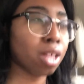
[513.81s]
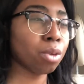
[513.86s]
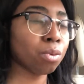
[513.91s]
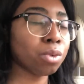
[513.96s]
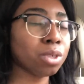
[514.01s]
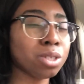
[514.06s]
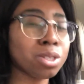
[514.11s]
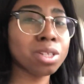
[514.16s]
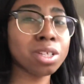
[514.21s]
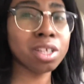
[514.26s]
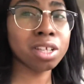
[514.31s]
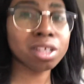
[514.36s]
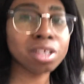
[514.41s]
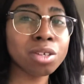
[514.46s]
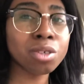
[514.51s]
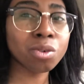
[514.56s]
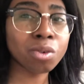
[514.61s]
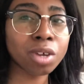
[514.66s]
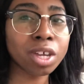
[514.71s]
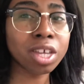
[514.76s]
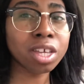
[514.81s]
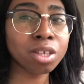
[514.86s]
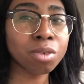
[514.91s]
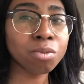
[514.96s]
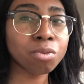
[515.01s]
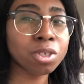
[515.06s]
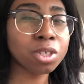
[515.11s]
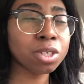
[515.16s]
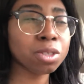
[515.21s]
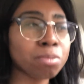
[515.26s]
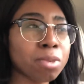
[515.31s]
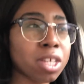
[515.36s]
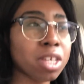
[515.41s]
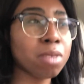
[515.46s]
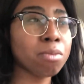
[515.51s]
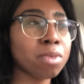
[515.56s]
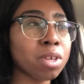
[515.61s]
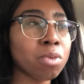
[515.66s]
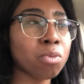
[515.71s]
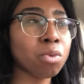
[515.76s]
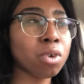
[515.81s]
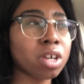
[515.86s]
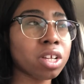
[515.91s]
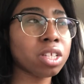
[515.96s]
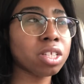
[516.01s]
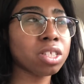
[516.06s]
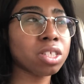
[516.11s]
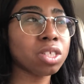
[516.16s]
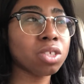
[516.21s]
which is a little annoying, which is making me want